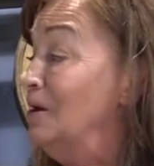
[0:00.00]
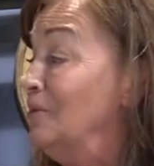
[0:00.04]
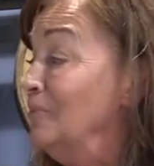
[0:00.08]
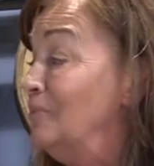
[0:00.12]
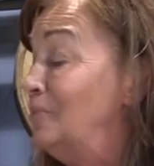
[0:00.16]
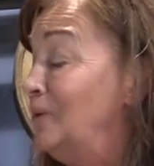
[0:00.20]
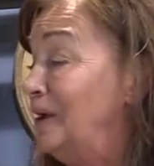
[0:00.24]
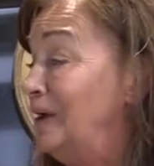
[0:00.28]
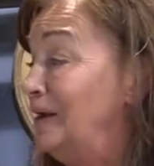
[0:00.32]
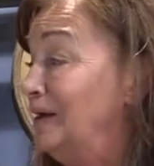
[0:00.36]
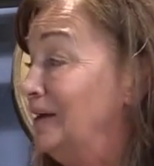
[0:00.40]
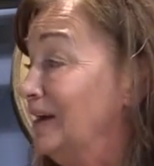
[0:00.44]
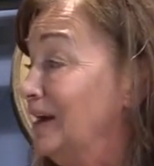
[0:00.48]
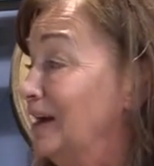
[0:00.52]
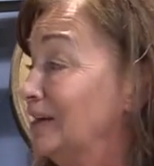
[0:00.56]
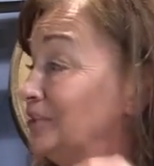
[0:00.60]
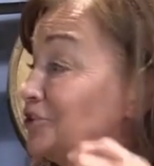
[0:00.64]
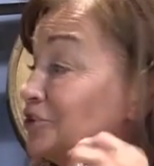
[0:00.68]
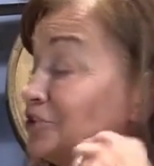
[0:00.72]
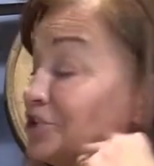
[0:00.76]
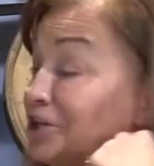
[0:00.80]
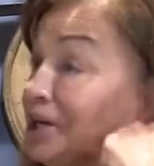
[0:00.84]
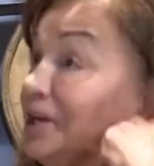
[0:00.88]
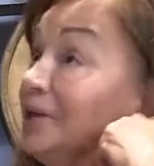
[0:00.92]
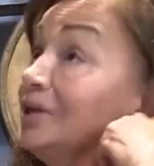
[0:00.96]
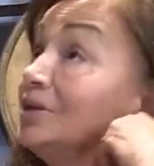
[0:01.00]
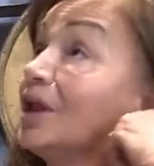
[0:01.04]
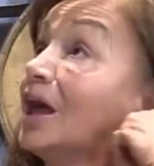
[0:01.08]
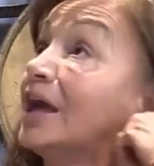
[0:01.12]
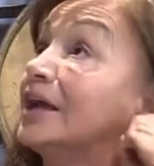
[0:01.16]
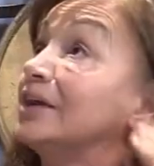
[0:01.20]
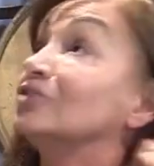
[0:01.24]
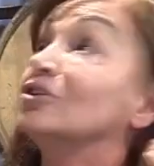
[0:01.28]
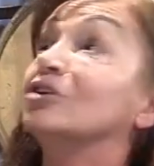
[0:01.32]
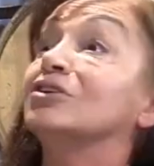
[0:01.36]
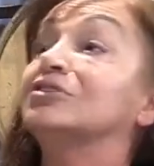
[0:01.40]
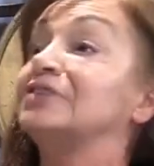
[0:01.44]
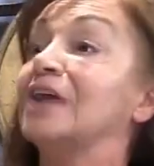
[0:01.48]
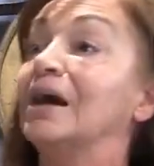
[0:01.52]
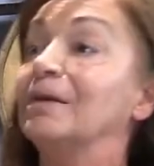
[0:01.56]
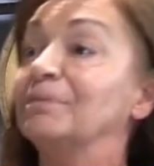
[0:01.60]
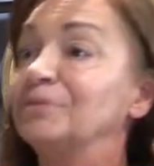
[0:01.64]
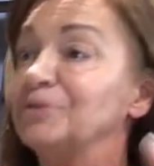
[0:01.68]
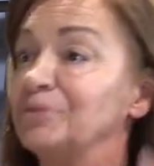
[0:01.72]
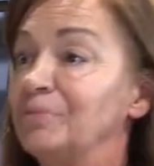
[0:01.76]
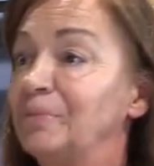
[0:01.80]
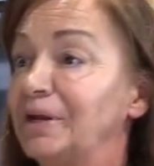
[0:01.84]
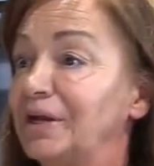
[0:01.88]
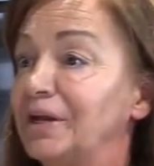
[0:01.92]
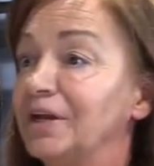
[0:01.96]
But she, like, looked
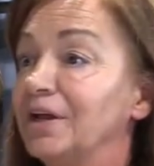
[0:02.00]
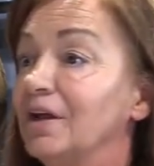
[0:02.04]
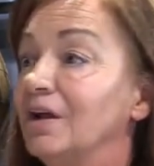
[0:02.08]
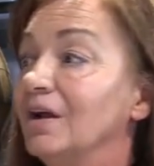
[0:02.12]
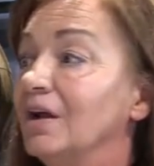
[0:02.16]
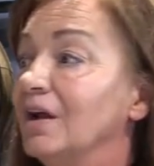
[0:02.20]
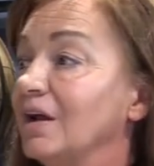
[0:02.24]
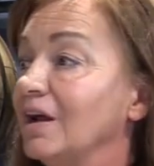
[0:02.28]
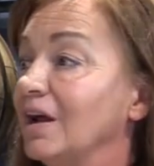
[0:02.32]
up to me.